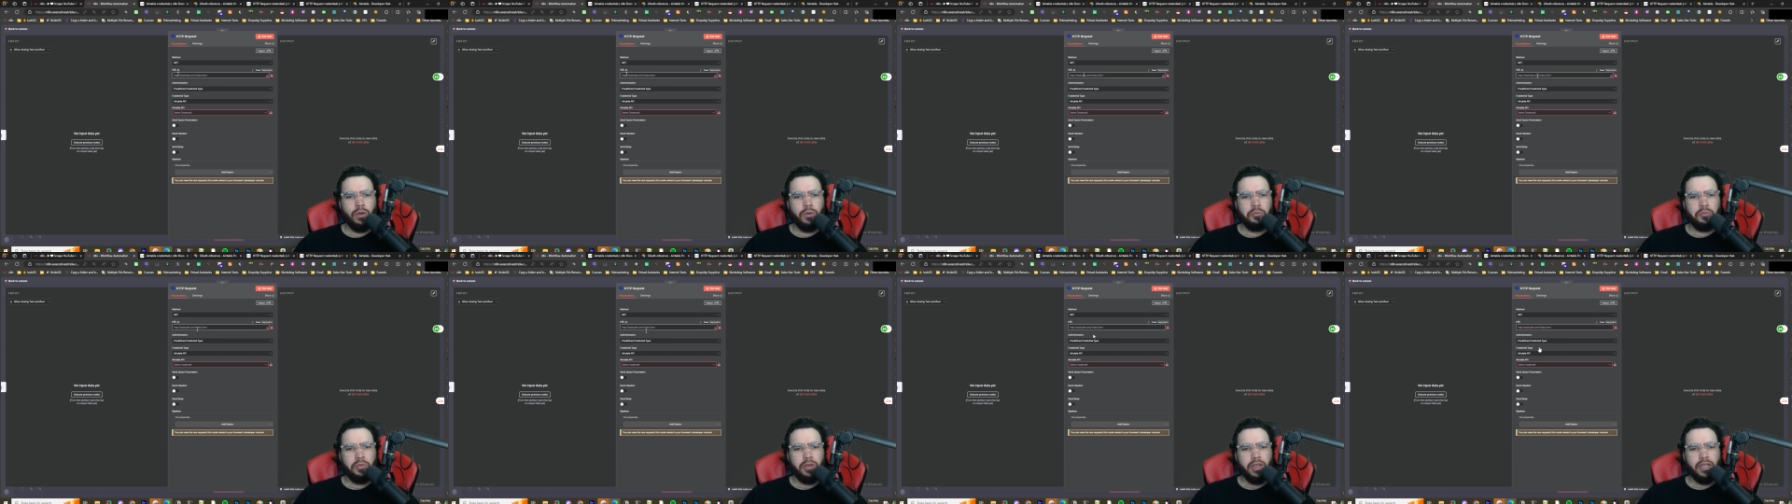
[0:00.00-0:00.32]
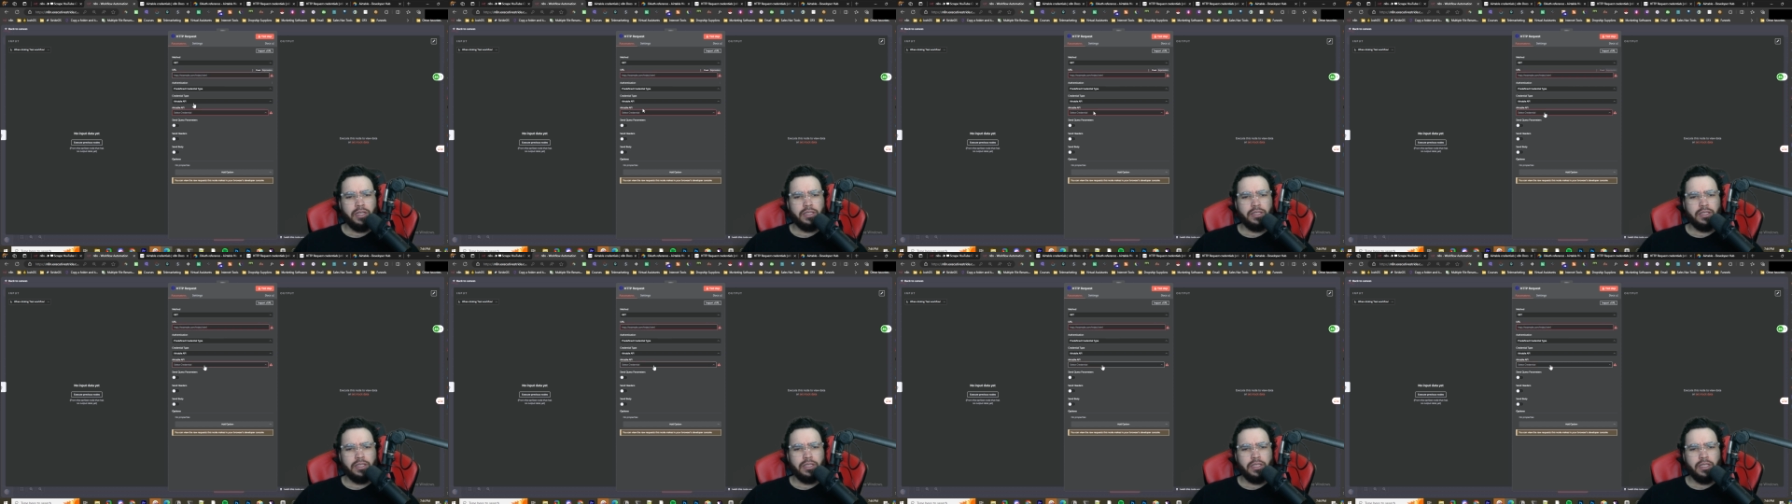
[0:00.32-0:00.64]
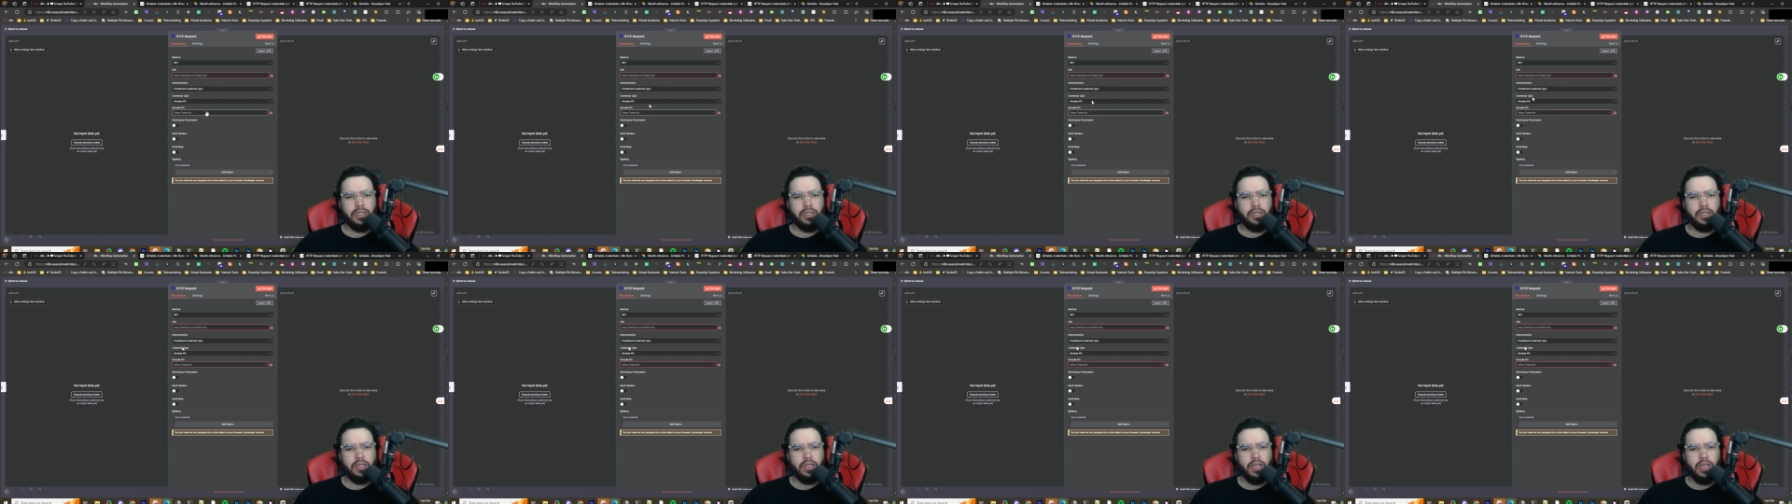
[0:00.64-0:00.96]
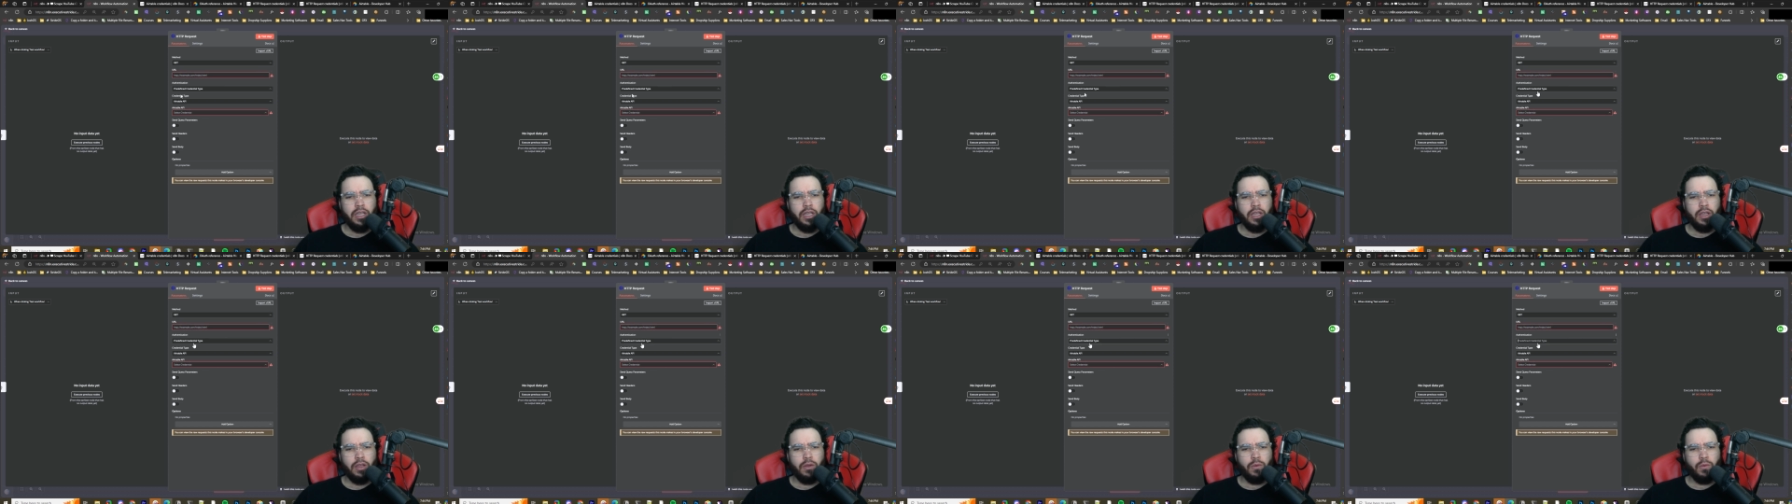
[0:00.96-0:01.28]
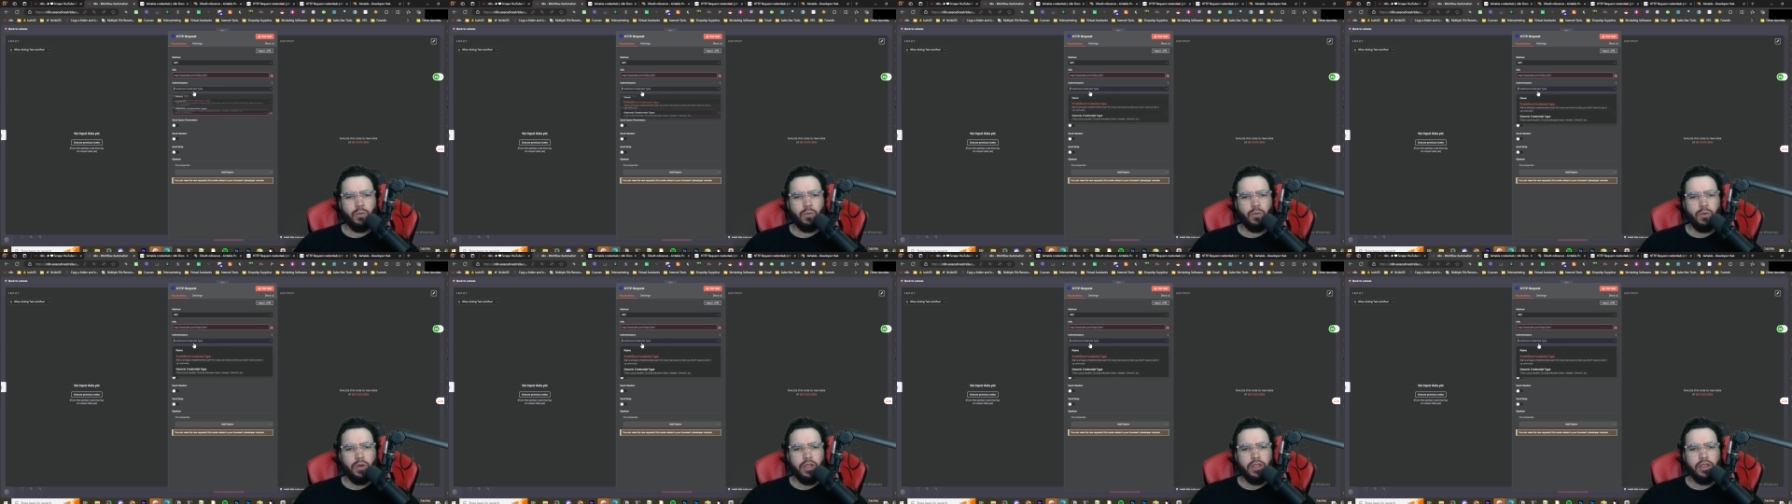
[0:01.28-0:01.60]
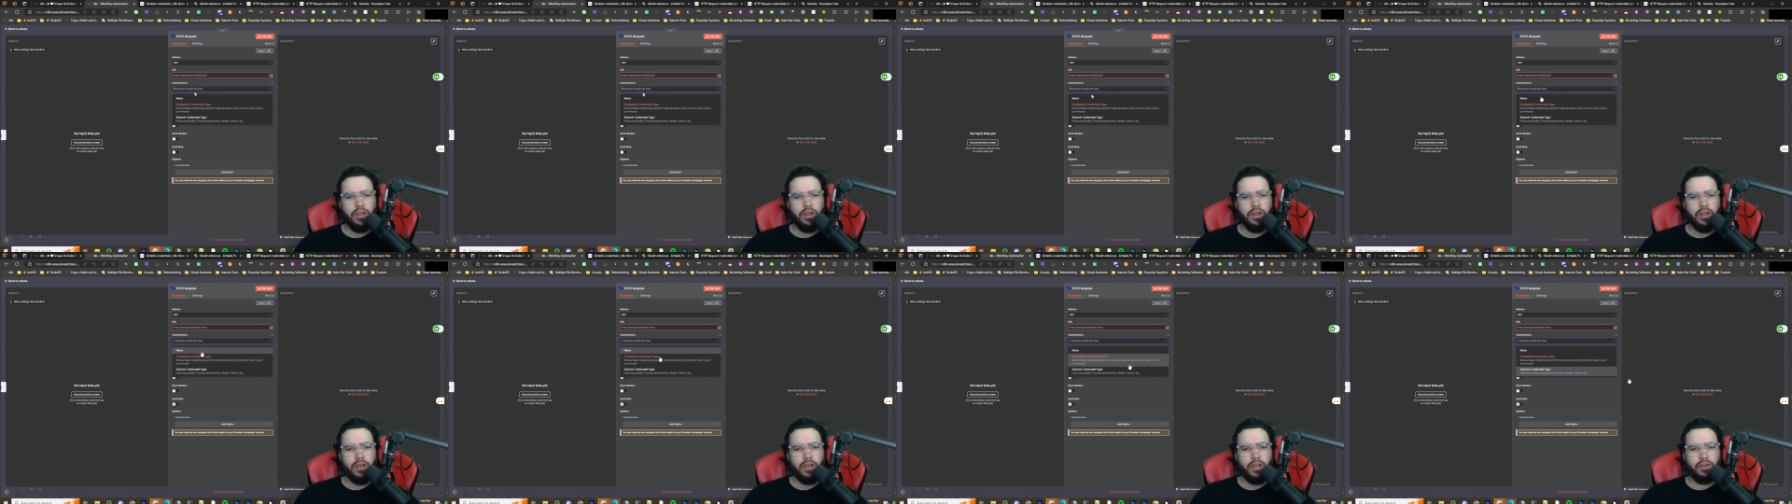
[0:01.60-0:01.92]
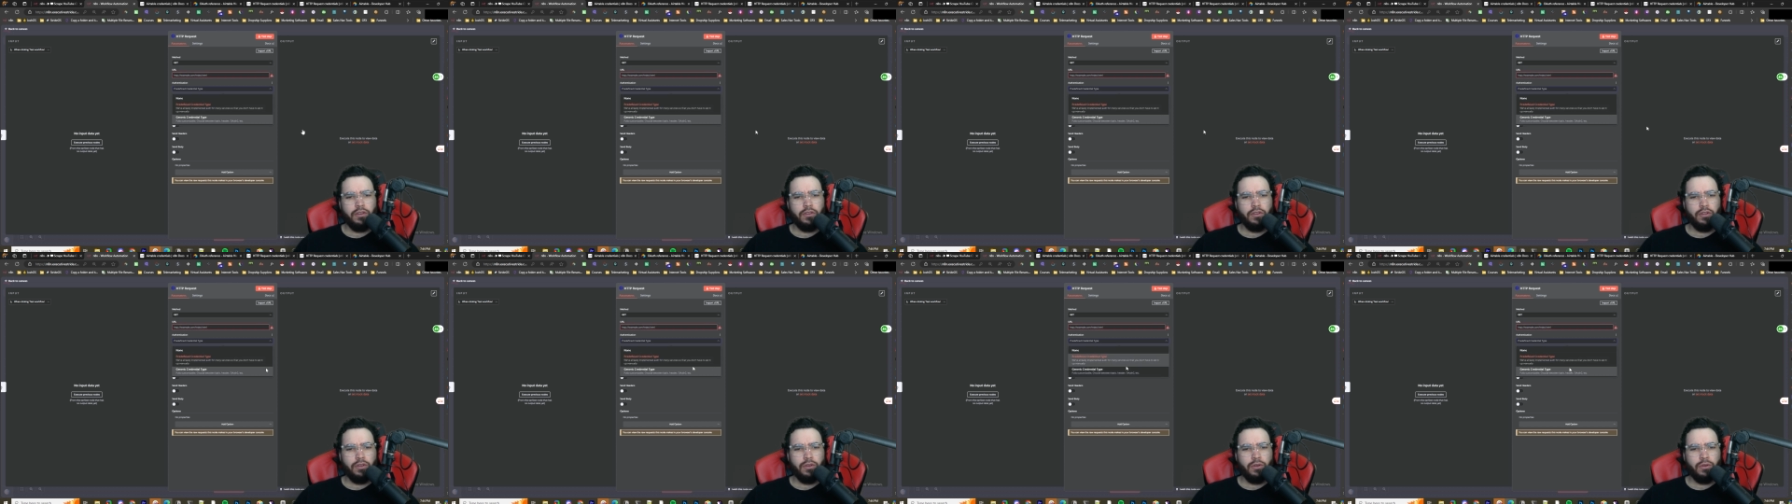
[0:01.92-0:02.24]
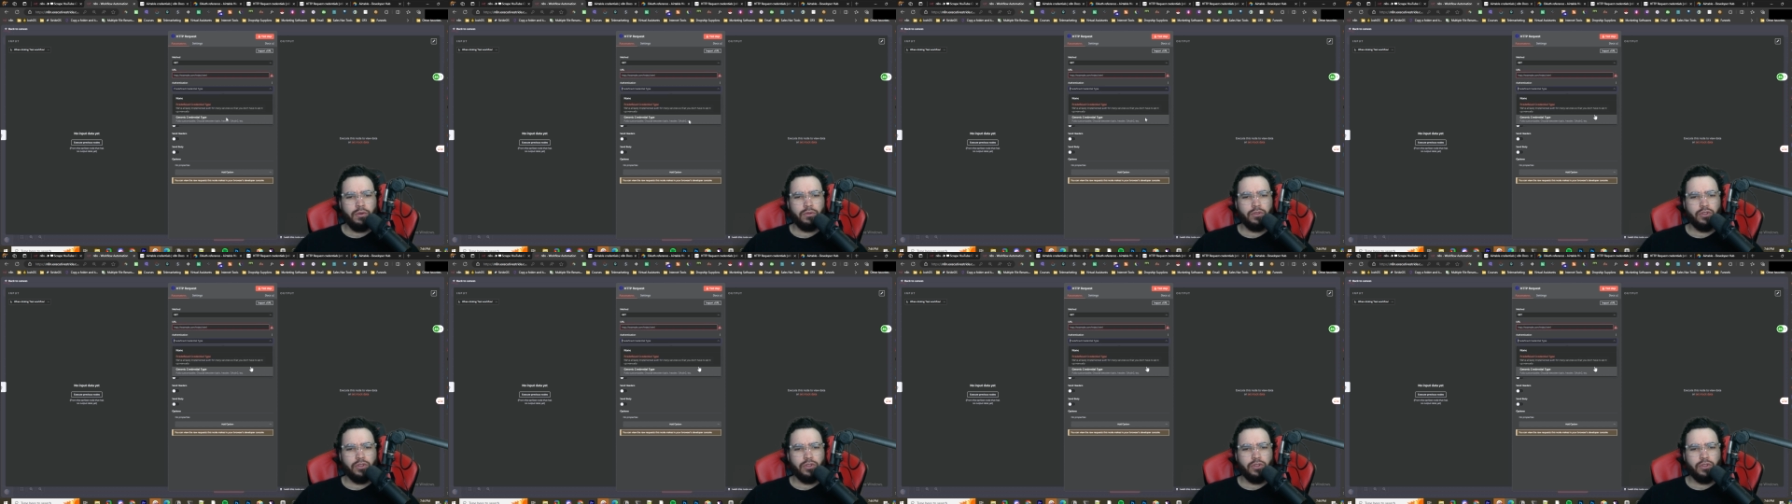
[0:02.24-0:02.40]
basically what you're going to do.